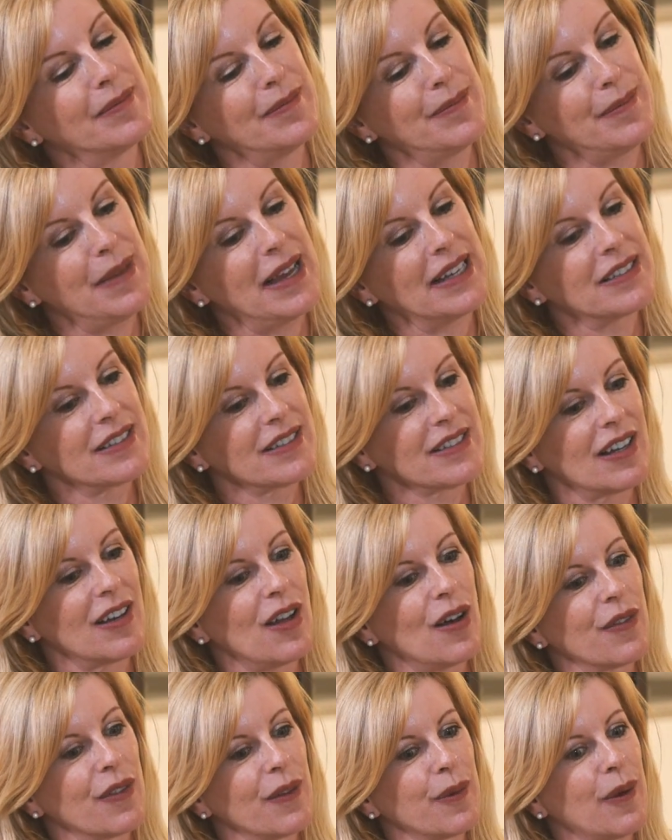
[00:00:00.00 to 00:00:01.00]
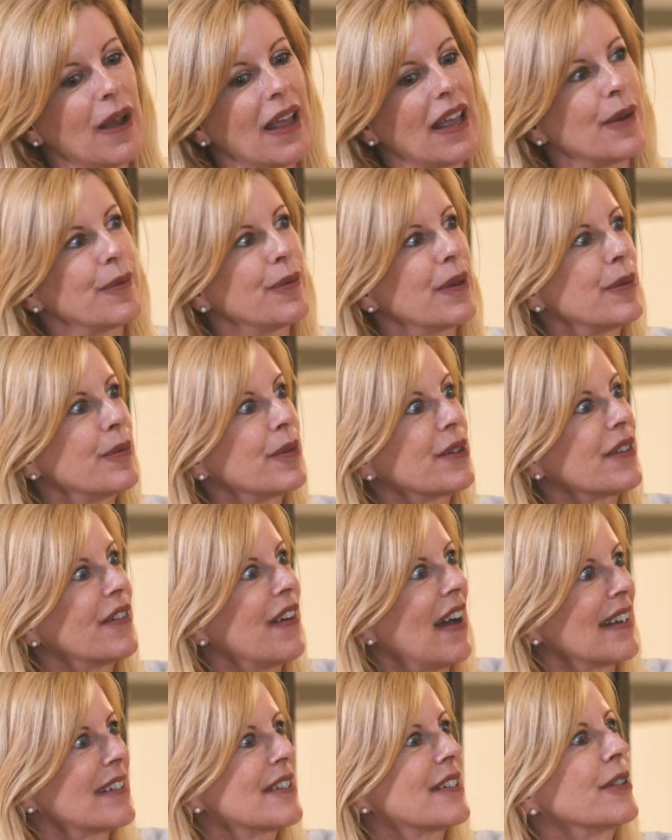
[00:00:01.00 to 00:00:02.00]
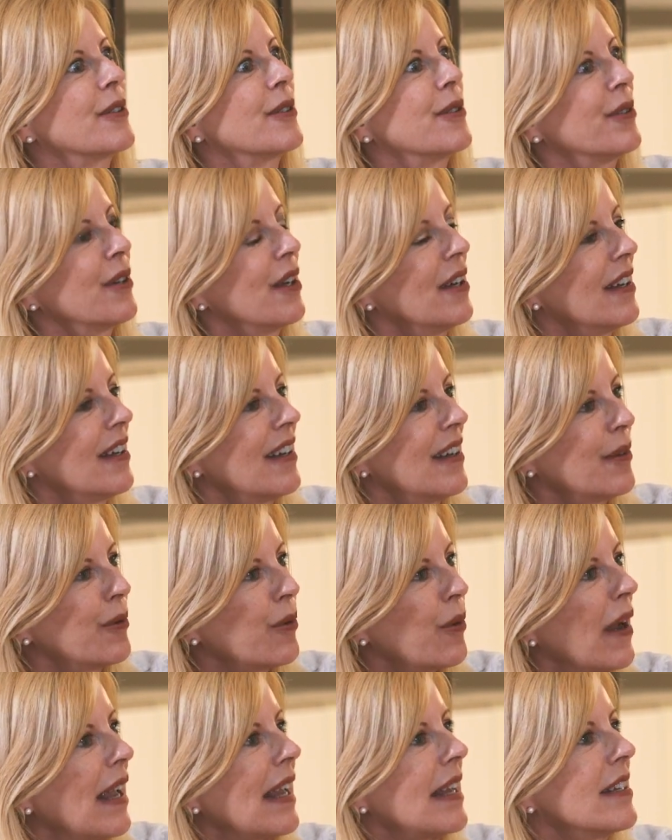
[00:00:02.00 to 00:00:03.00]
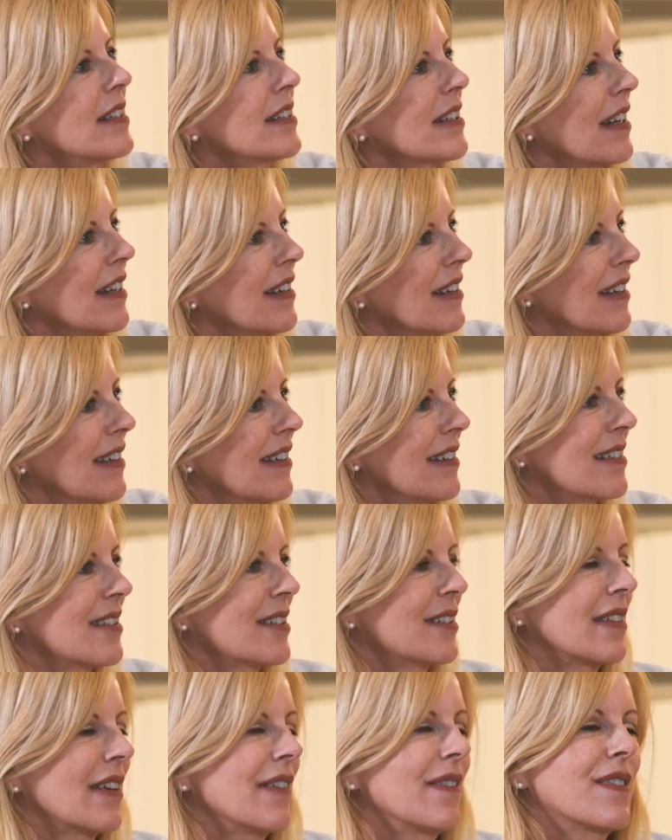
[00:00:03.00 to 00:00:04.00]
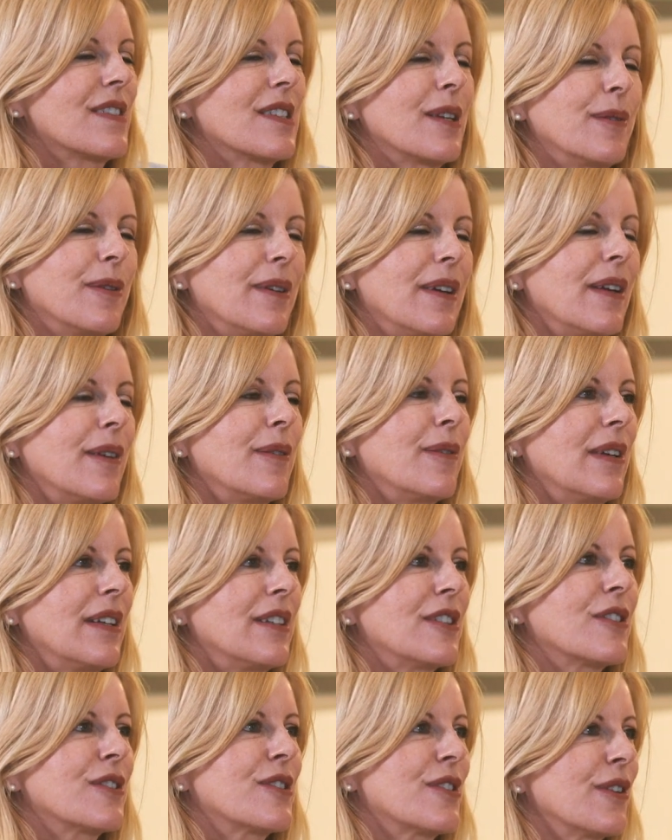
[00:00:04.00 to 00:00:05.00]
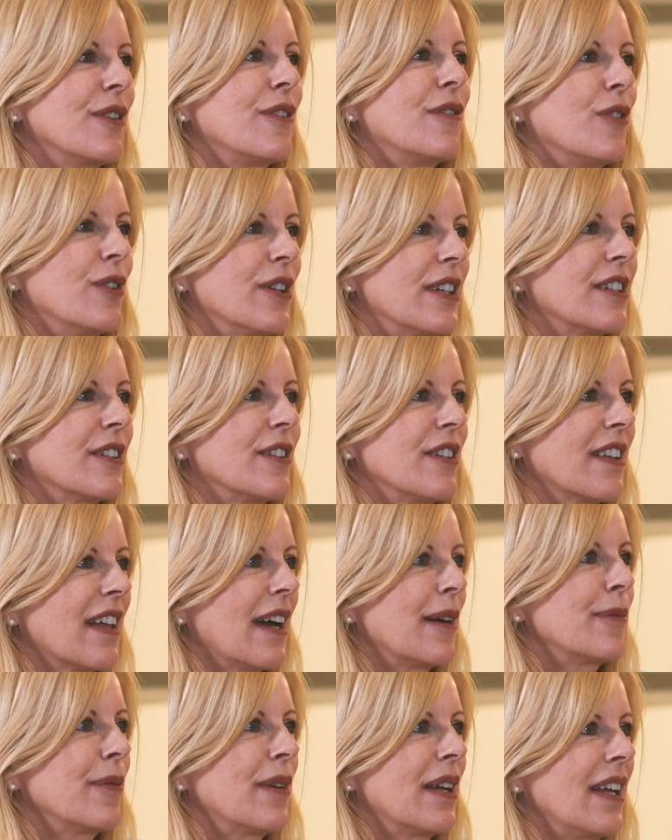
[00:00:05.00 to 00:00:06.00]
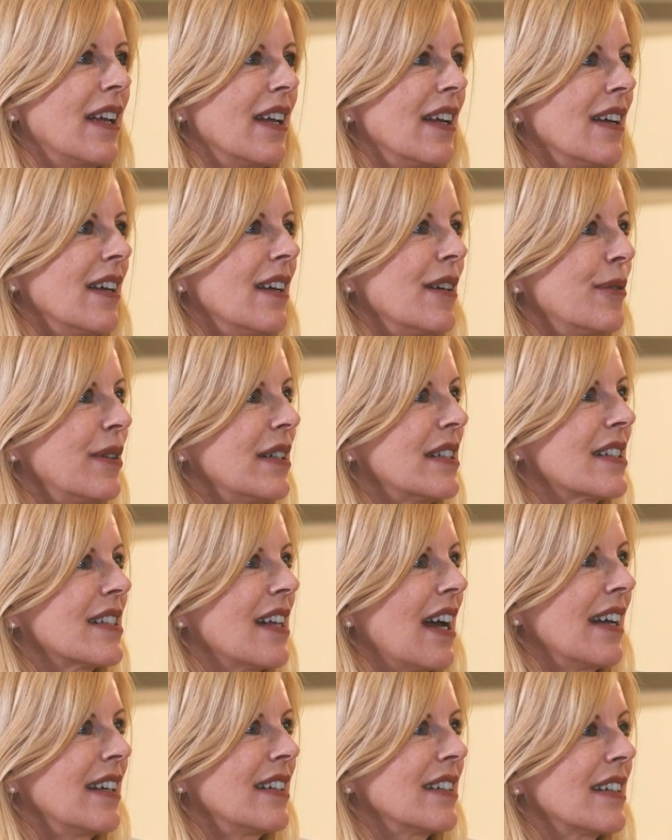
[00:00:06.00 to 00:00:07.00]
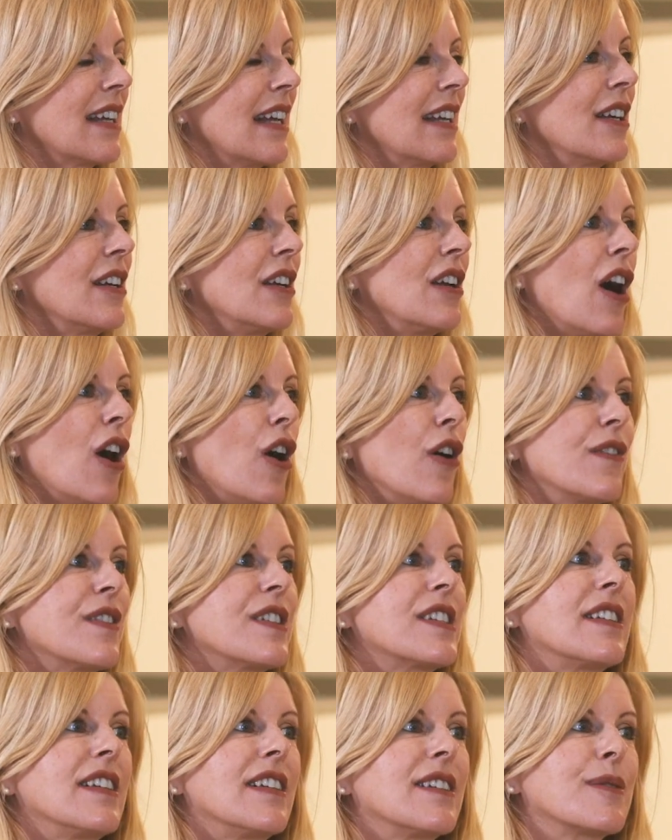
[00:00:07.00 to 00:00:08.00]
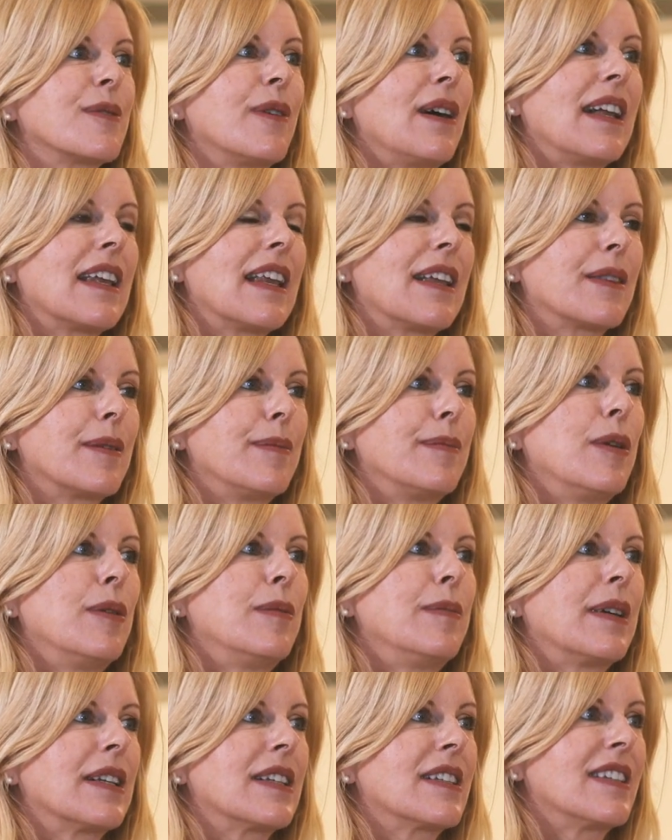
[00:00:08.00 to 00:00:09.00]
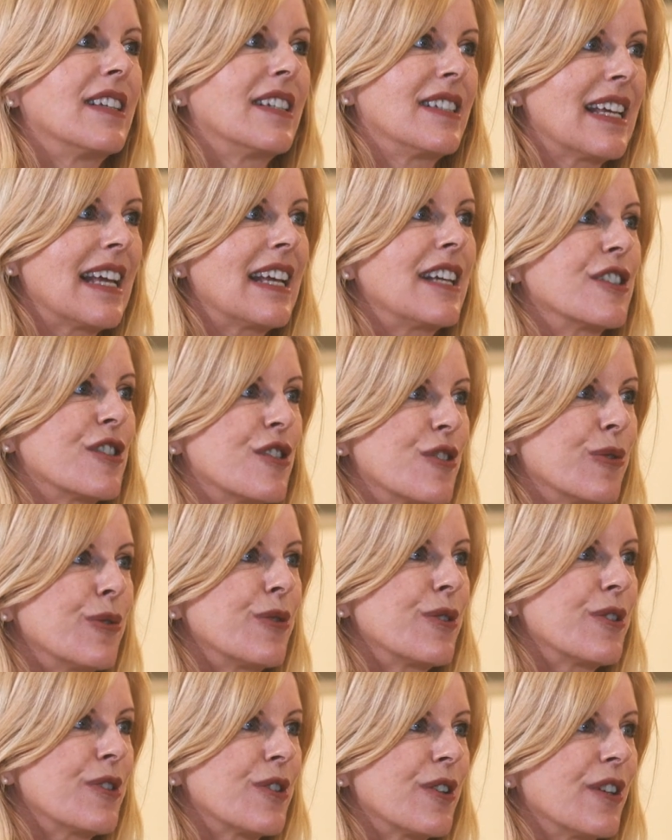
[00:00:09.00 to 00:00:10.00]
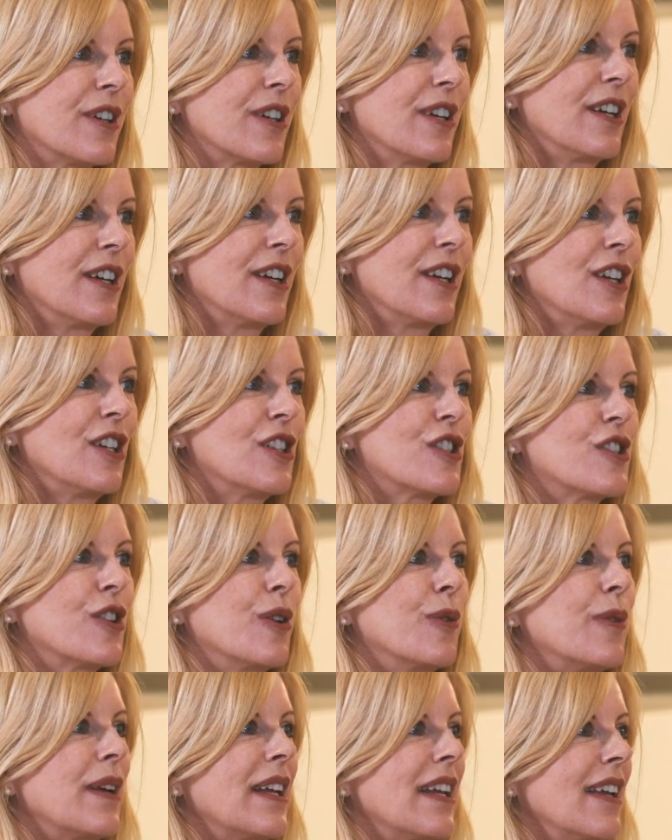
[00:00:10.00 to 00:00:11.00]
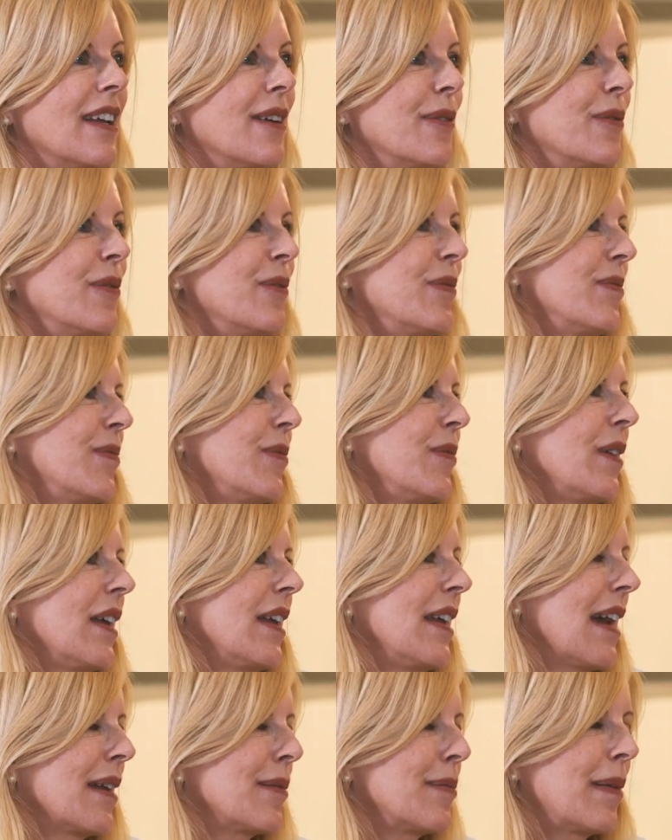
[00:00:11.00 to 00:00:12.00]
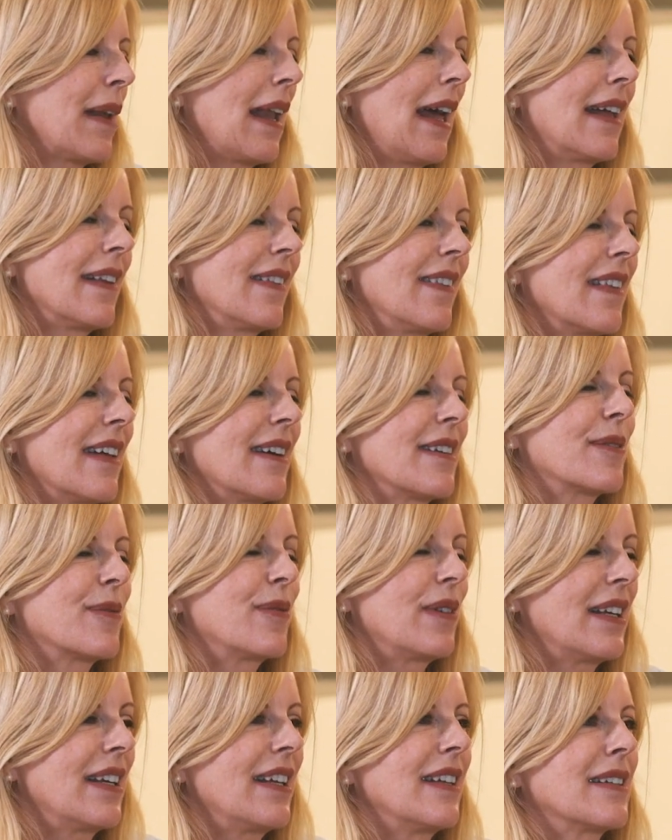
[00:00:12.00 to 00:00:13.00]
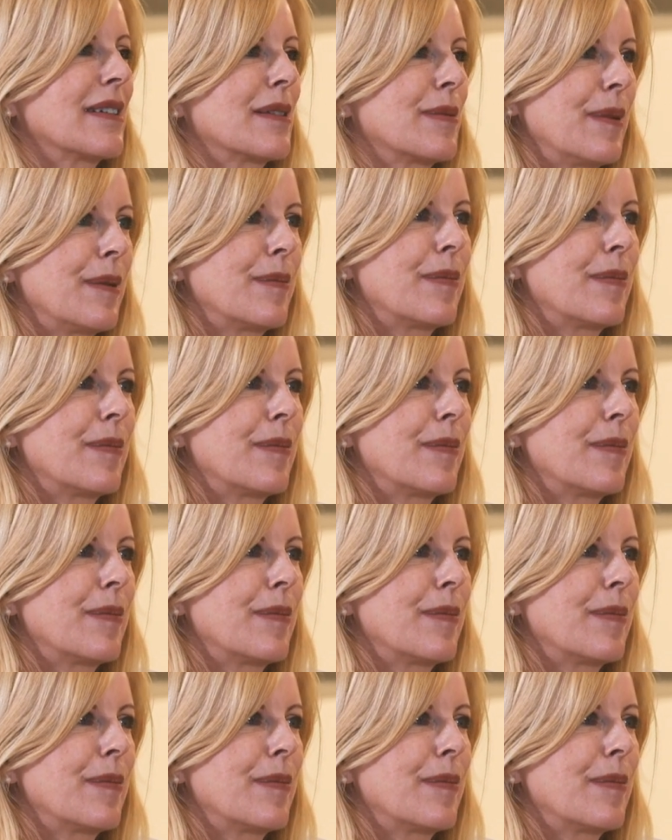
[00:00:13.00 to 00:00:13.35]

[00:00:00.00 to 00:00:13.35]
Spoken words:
met us along the way, we would have had to wait and stuff. So we just to avoid all that, we decided. And obviously as well, at the moment, the day is shorter. Yeah. So we had planned that we needed to be